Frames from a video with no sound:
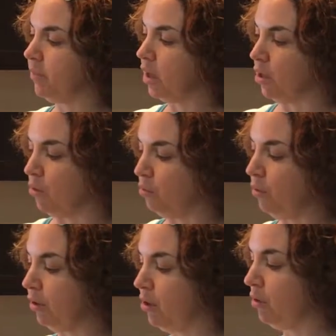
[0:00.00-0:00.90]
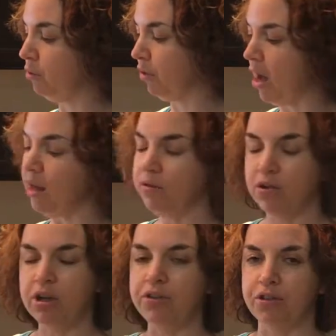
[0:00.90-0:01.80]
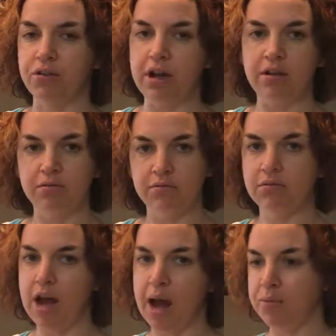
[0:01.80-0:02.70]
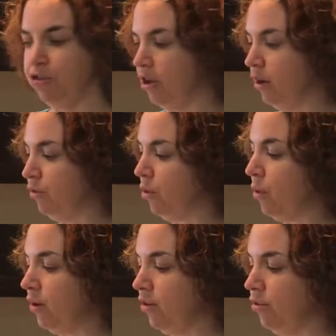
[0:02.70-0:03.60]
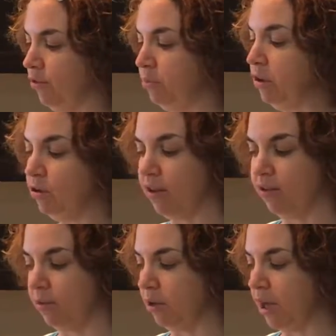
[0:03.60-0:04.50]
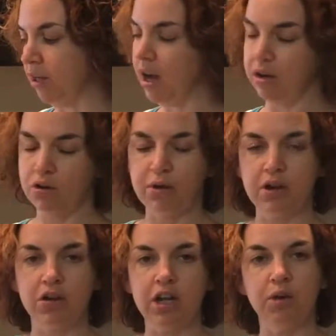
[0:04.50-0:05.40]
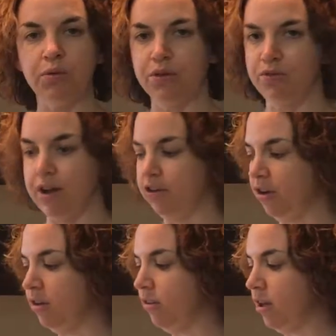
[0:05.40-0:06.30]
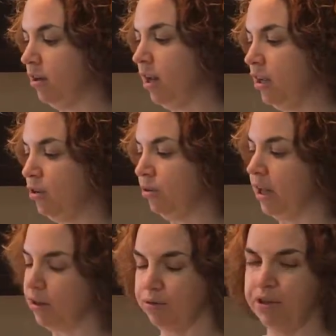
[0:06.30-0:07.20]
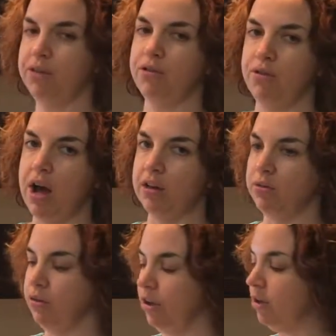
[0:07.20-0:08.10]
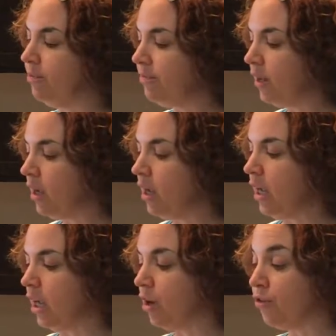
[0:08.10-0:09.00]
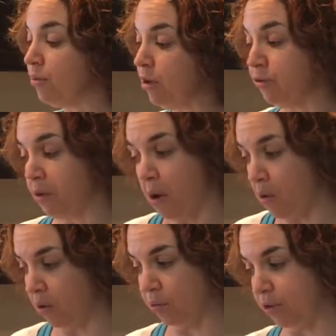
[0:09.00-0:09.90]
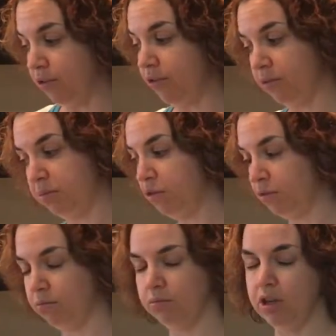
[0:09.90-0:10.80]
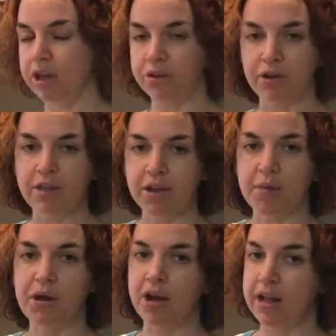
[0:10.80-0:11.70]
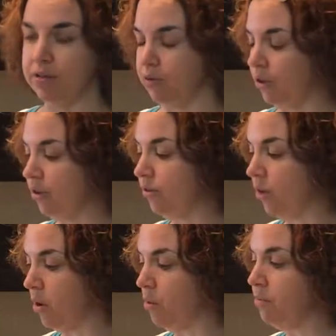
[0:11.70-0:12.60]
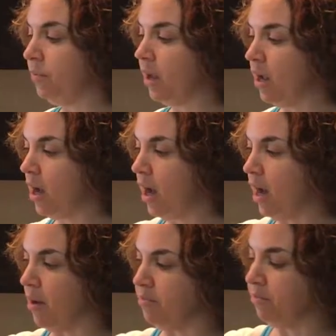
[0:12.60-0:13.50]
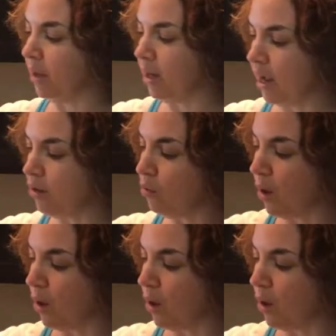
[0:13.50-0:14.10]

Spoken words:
you know, with olive oil, it's a great option if you're going to just be doing some light kind of quick cooking with your veggies and you like the flavor of olive oil. It can also be used cold, which is the other great thing about olive oil. So, again, you